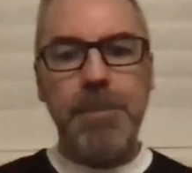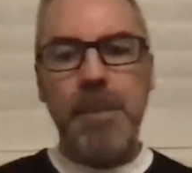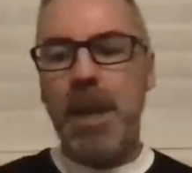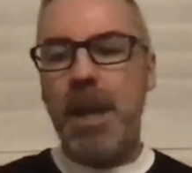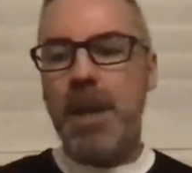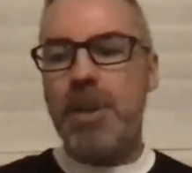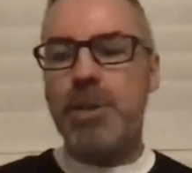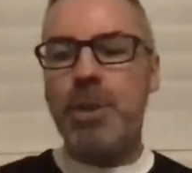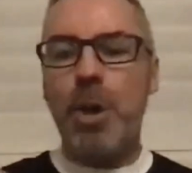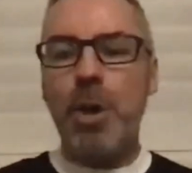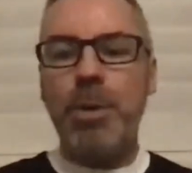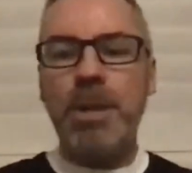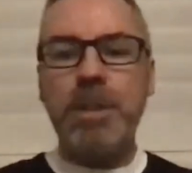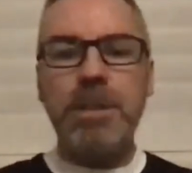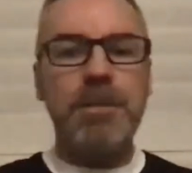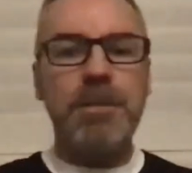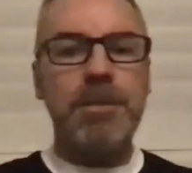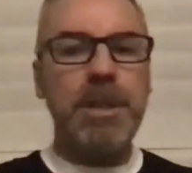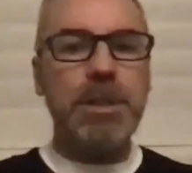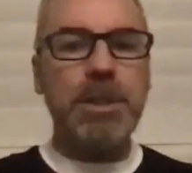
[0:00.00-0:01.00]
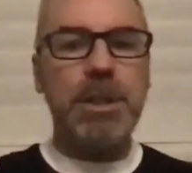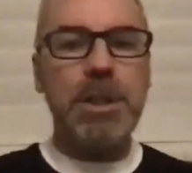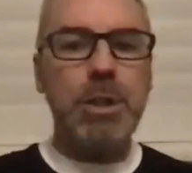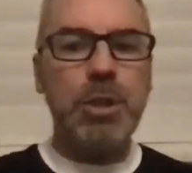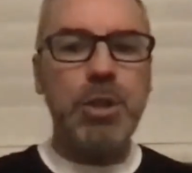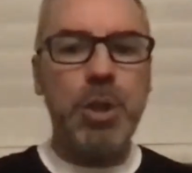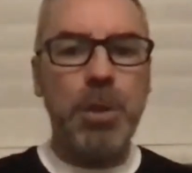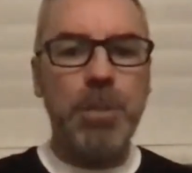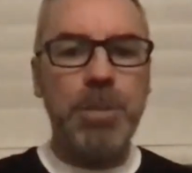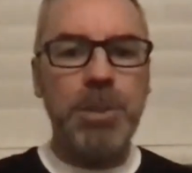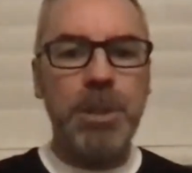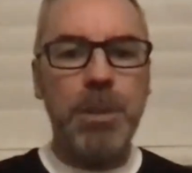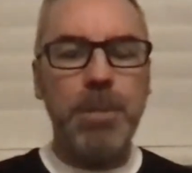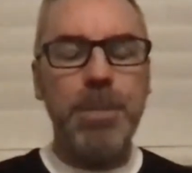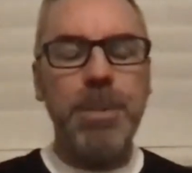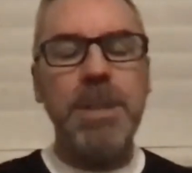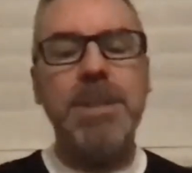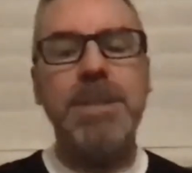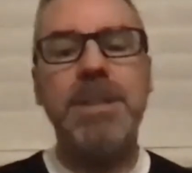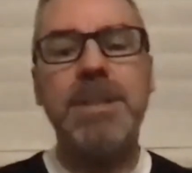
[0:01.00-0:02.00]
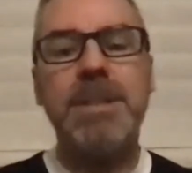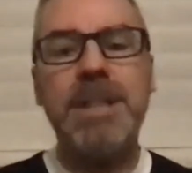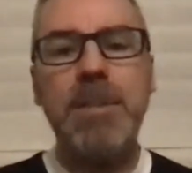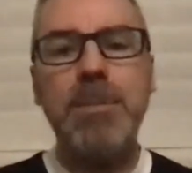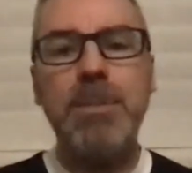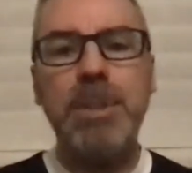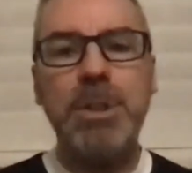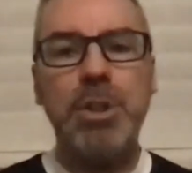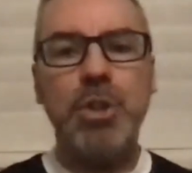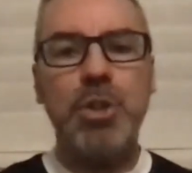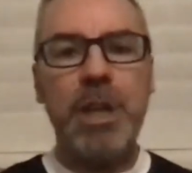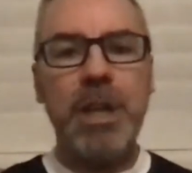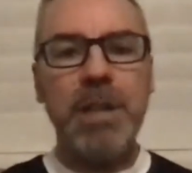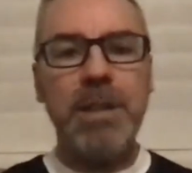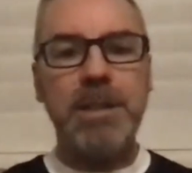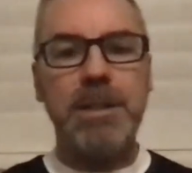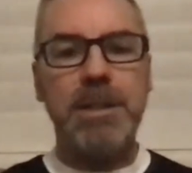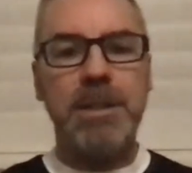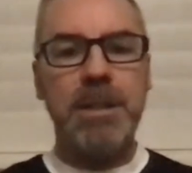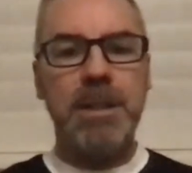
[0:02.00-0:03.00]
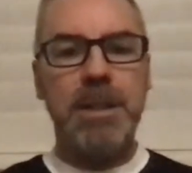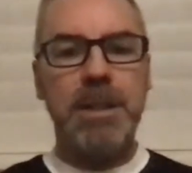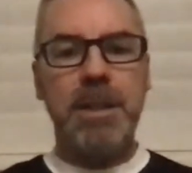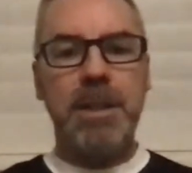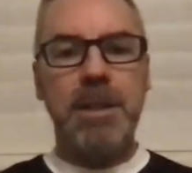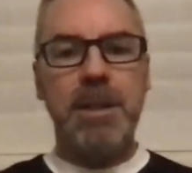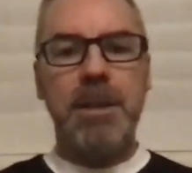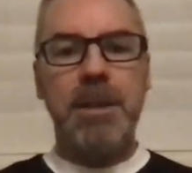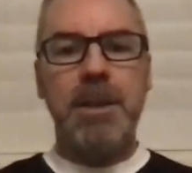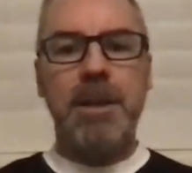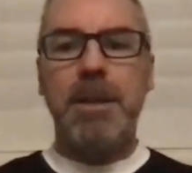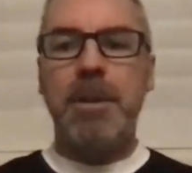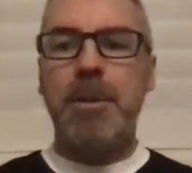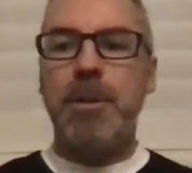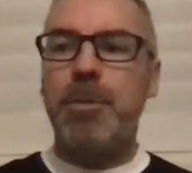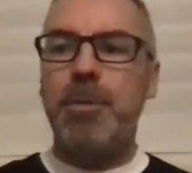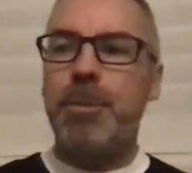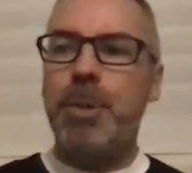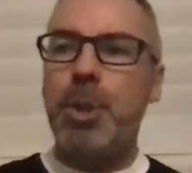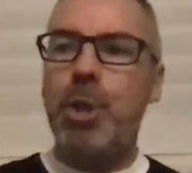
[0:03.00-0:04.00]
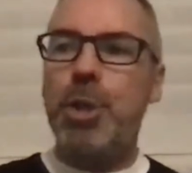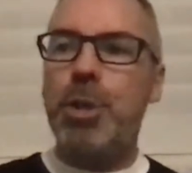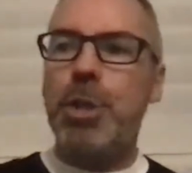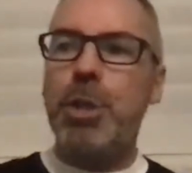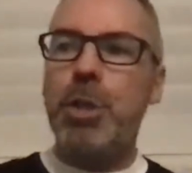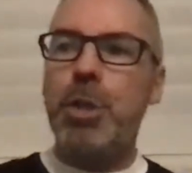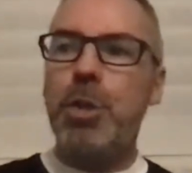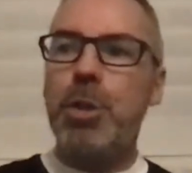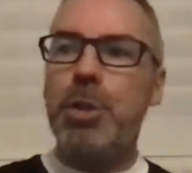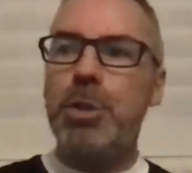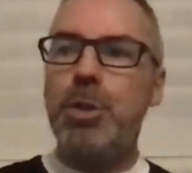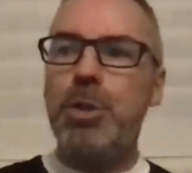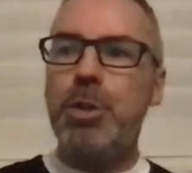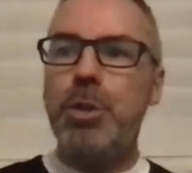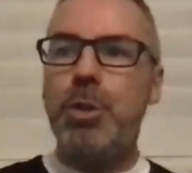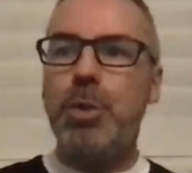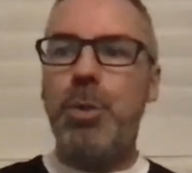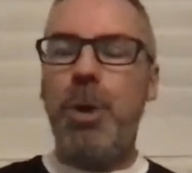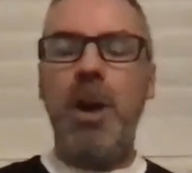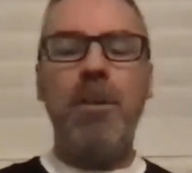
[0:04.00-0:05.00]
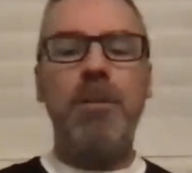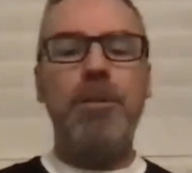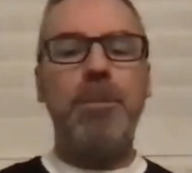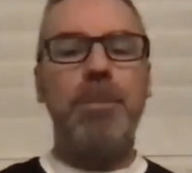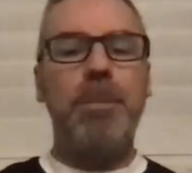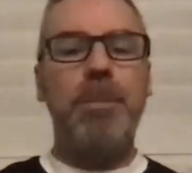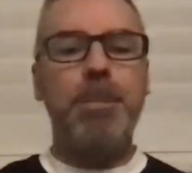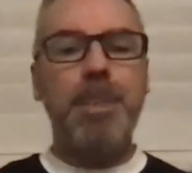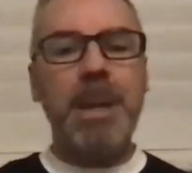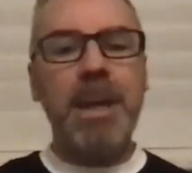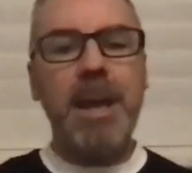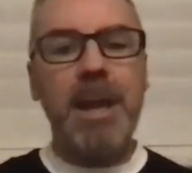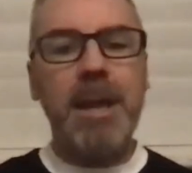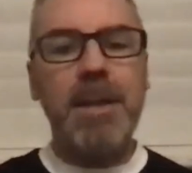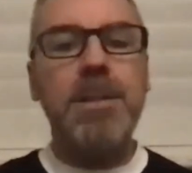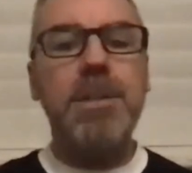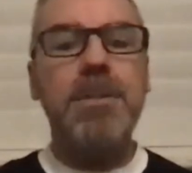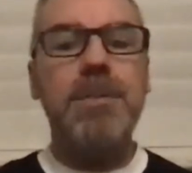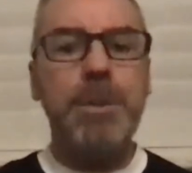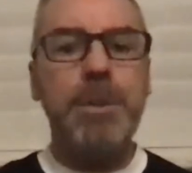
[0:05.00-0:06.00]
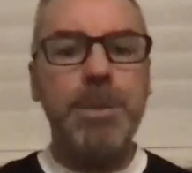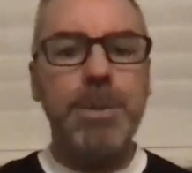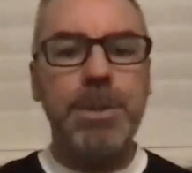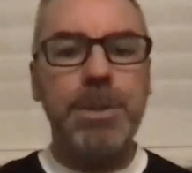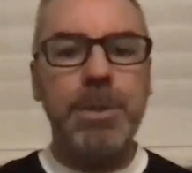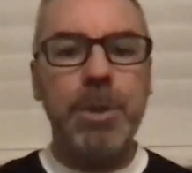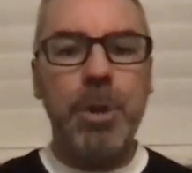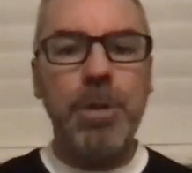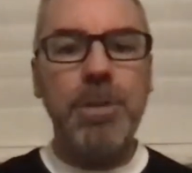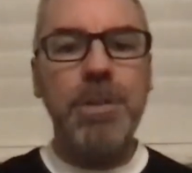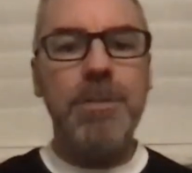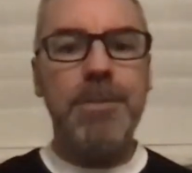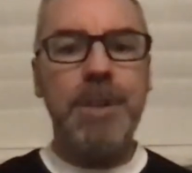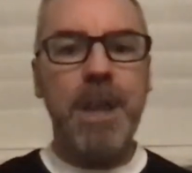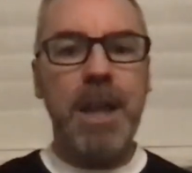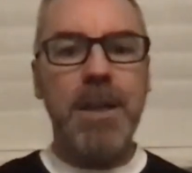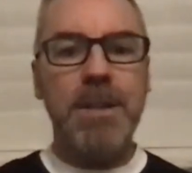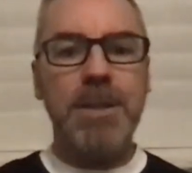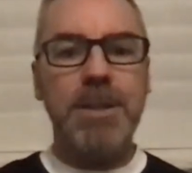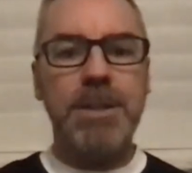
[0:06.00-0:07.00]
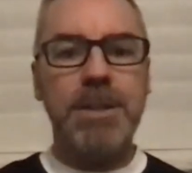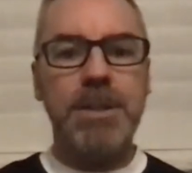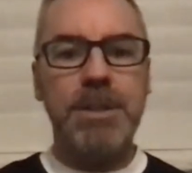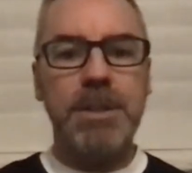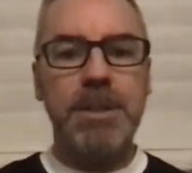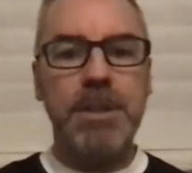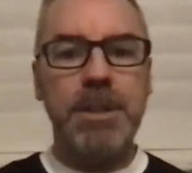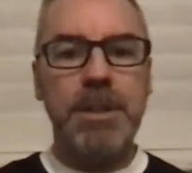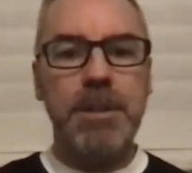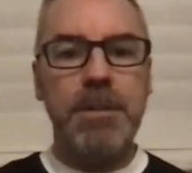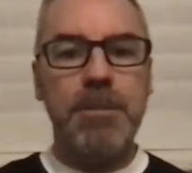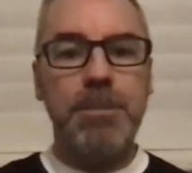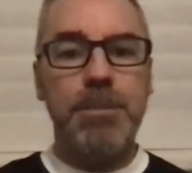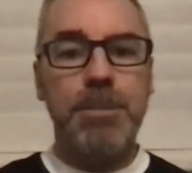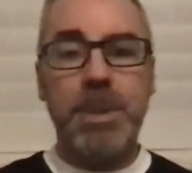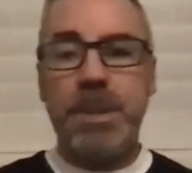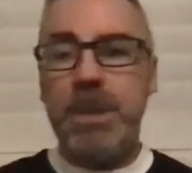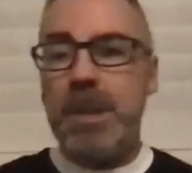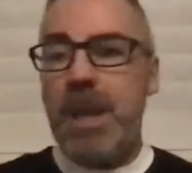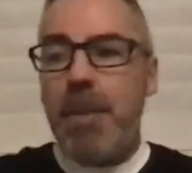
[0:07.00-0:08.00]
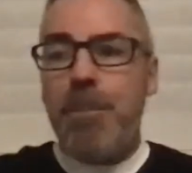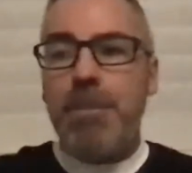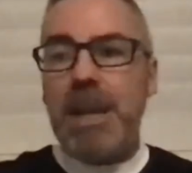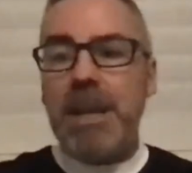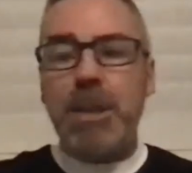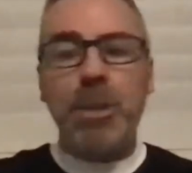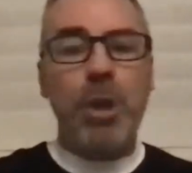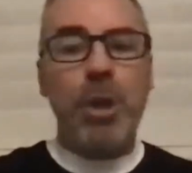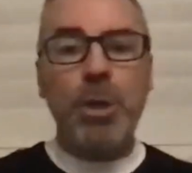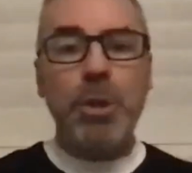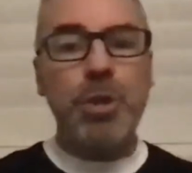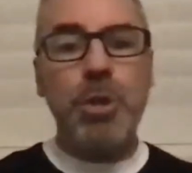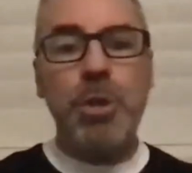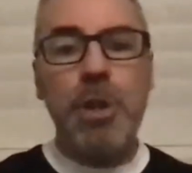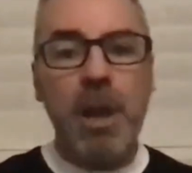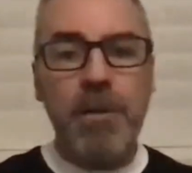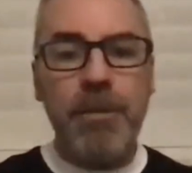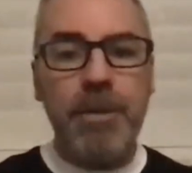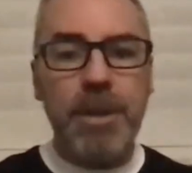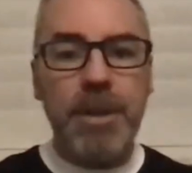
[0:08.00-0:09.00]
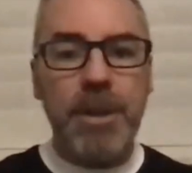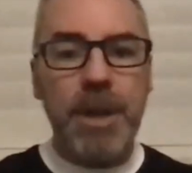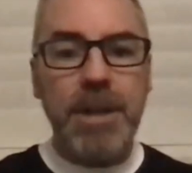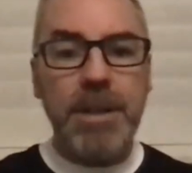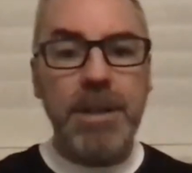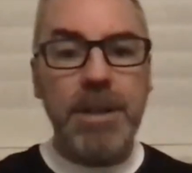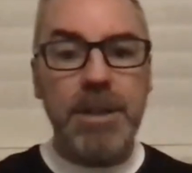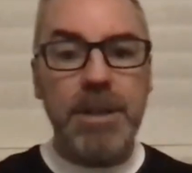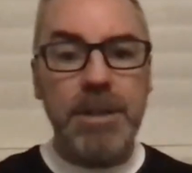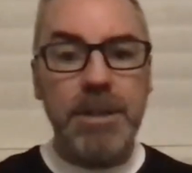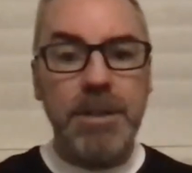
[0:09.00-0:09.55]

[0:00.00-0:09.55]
It's all individually chopped up. And it's the same with training. You can go and do 12-minute intervals on the flat, but that might not suit every rider.